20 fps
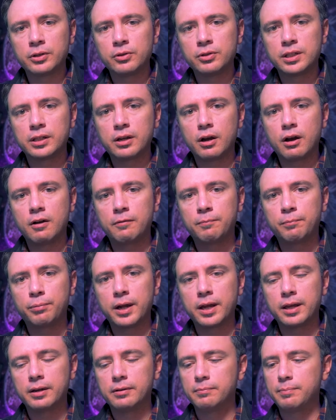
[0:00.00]
using
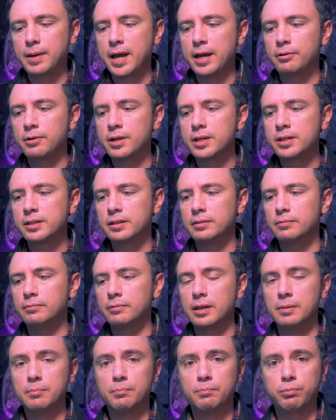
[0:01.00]
off-brand batteries
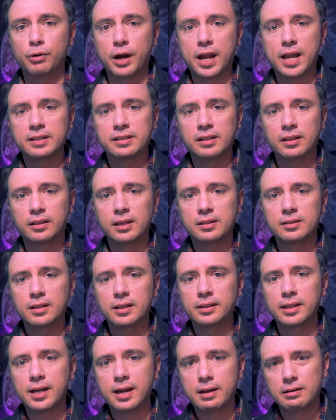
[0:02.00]
and brands and things
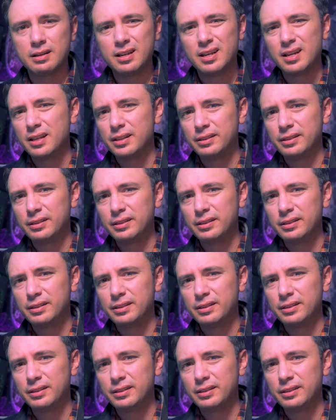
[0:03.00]
like that.